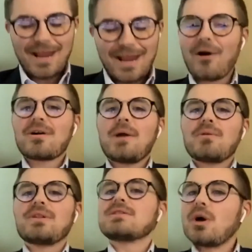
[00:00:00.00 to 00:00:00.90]
they are okay
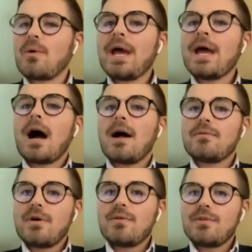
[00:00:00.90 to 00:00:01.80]
with it. So uh,
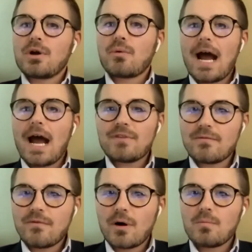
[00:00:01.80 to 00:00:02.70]
the the
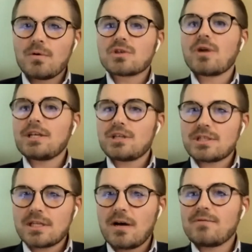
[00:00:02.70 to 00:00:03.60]
Grafton firm was
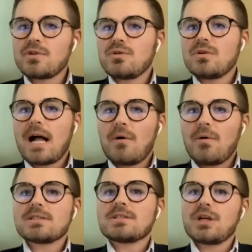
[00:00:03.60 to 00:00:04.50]
gracious enough to allow
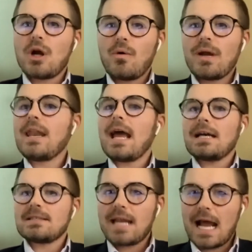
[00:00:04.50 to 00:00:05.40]
us to go in
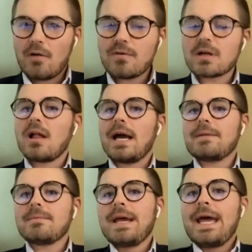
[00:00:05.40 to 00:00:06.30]
as an alpha
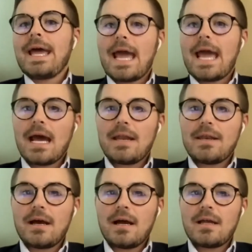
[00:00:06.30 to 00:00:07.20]
client
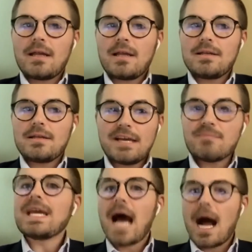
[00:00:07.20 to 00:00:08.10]
and uh,
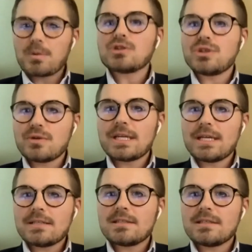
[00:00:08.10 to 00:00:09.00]
give me an
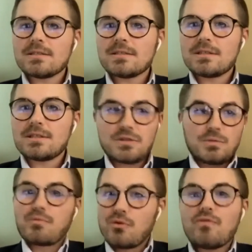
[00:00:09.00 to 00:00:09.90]
opportunity to, to
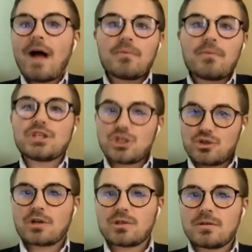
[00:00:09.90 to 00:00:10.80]
to prove out this
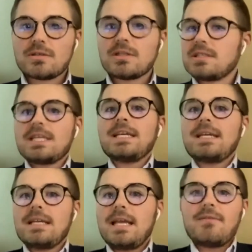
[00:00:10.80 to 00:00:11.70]
structure to
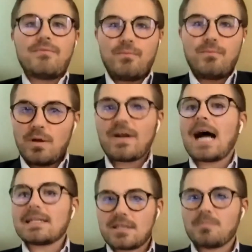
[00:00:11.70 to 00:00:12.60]
see if we've
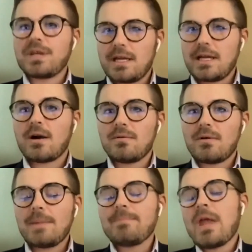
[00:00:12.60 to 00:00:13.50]
got something here,
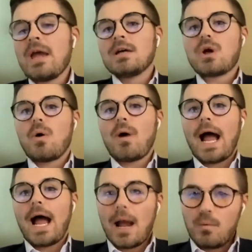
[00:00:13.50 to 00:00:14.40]
right? So
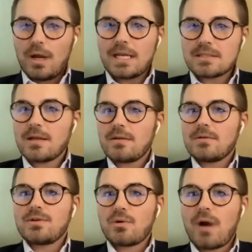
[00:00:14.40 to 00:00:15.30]
I, I went into
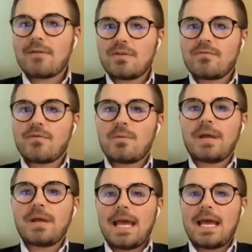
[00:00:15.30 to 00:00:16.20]
the Grafton
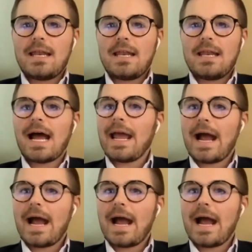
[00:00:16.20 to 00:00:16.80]
firm and uh,